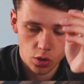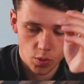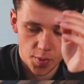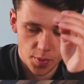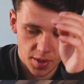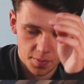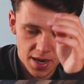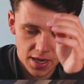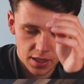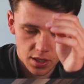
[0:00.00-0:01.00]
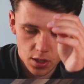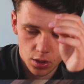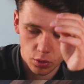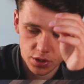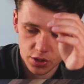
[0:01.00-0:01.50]
When we win it back,
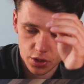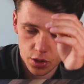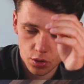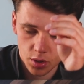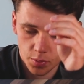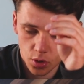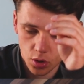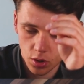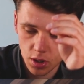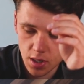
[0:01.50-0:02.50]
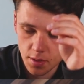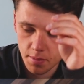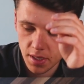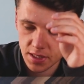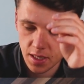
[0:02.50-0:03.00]
look to secure the ball,
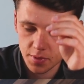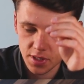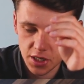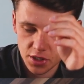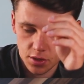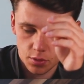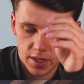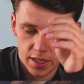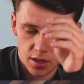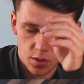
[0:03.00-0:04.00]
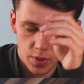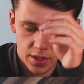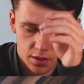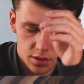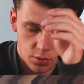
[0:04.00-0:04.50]
maintain possession, okay, get our
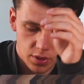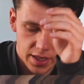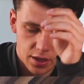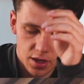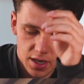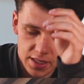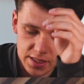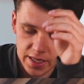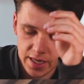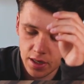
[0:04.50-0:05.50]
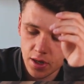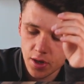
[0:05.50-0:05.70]
width, okay, get our height again